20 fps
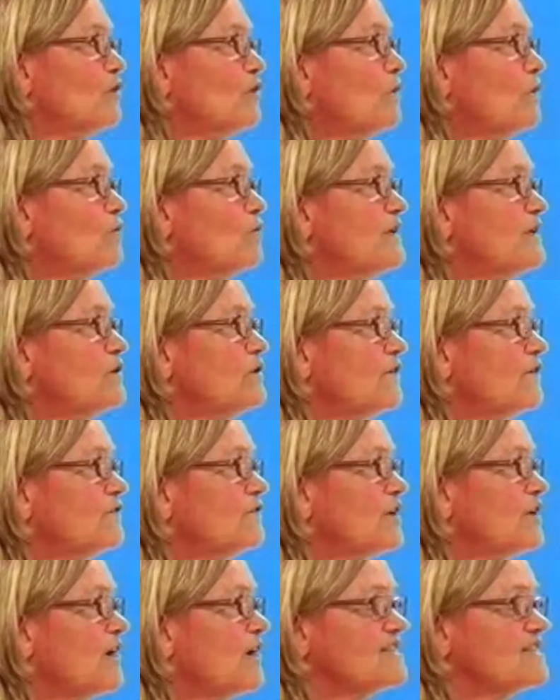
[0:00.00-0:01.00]
we
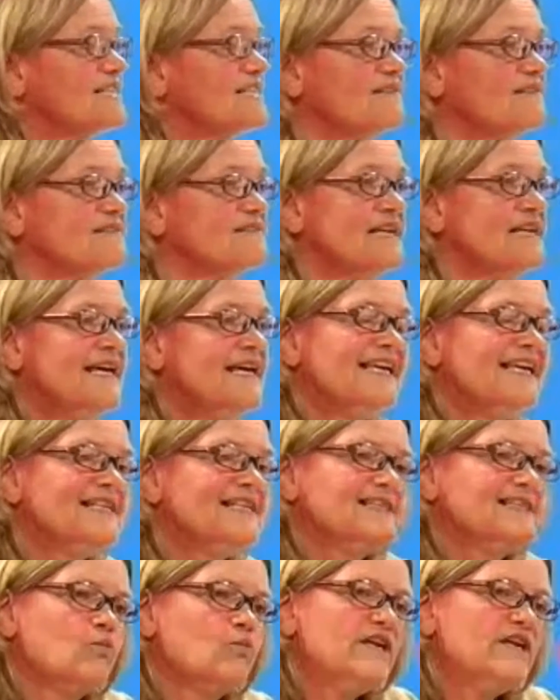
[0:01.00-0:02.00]
govern ourselves
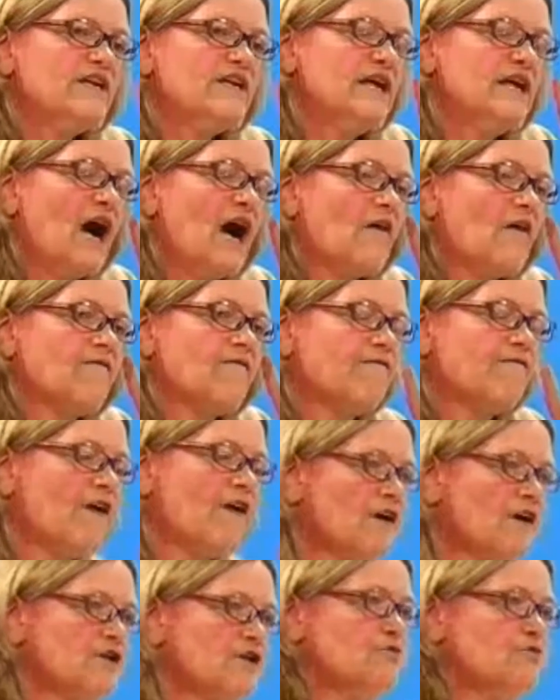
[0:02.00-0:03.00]
is that we are
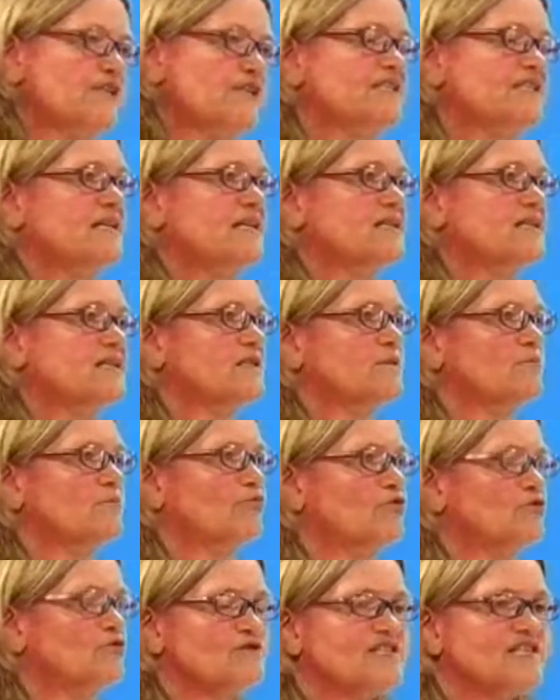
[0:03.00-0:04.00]
far too intent on
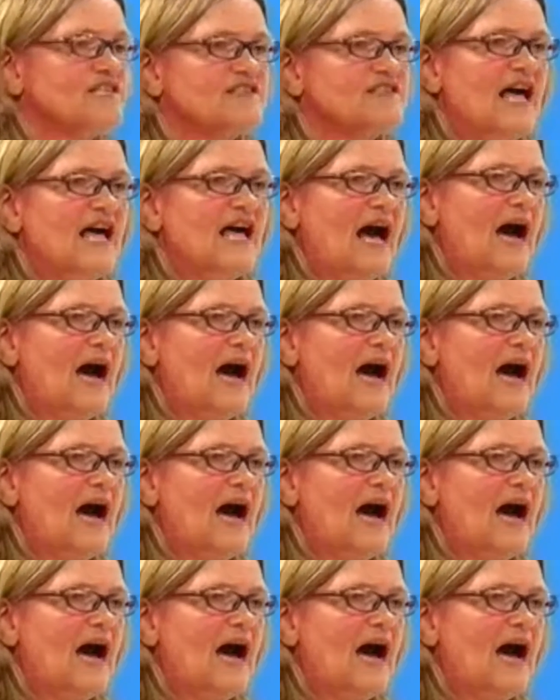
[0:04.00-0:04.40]
process